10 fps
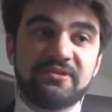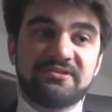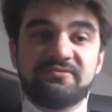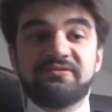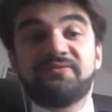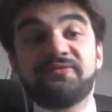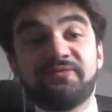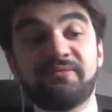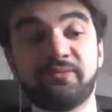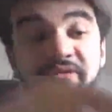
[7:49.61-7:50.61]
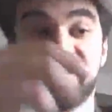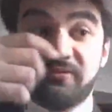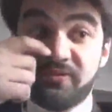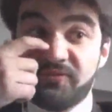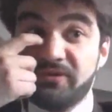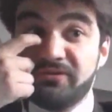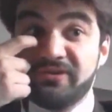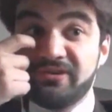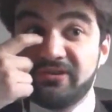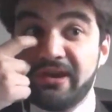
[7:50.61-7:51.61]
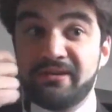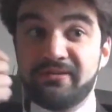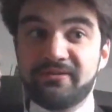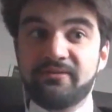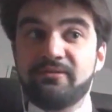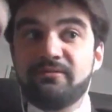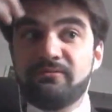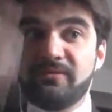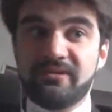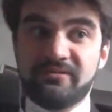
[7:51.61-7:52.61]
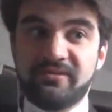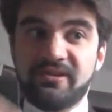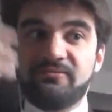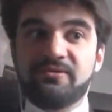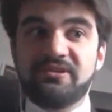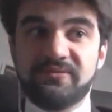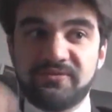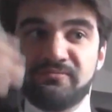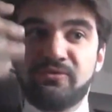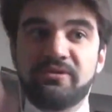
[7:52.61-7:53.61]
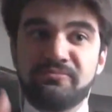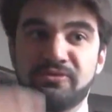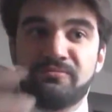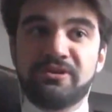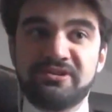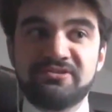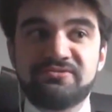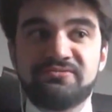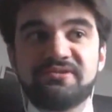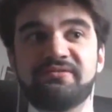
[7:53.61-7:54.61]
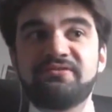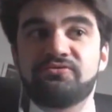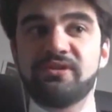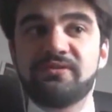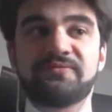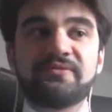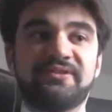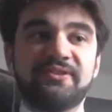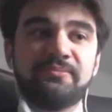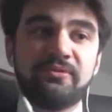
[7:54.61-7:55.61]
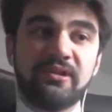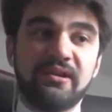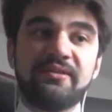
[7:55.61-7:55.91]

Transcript: when they were funded, and when they were given more and more money in 2012, for example,